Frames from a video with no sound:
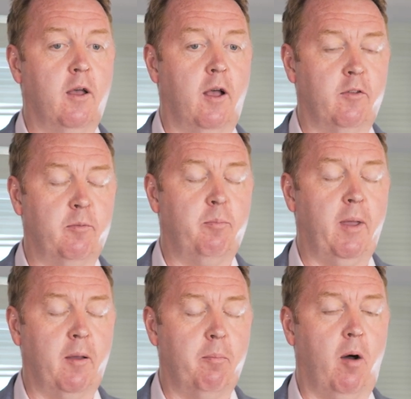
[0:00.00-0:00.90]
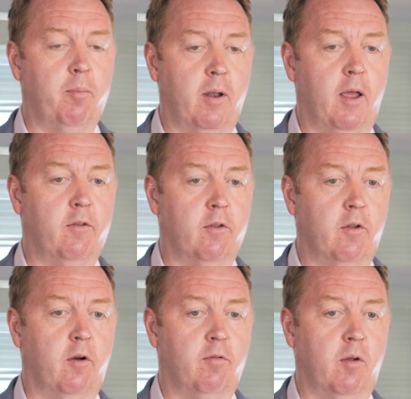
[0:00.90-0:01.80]
as big a population
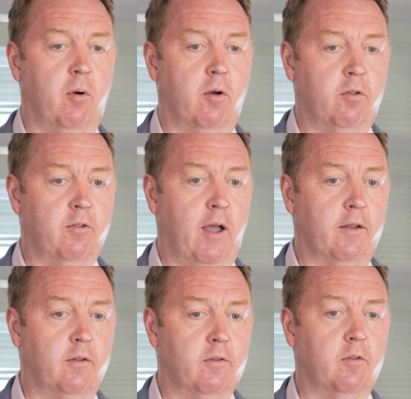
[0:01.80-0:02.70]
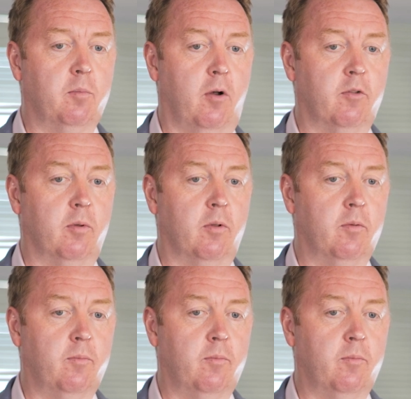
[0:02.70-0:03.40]
of laboratory scientists as possible.